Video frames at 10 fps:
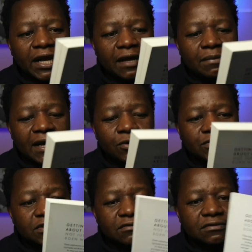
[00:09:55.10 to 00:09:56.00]

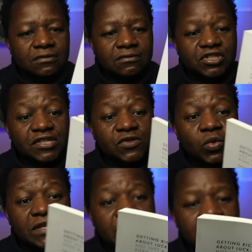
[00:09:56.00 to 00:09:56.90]
about just
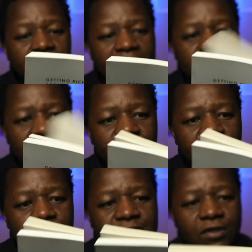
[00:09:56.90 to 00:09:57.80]
wisdom in
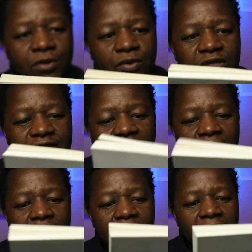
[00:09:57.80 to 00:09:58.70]
general. So
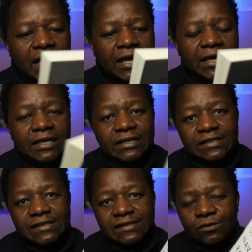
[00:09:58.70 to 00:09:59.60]
Naval
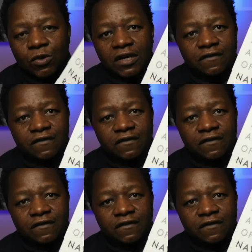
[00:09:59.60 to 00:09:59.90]
is one of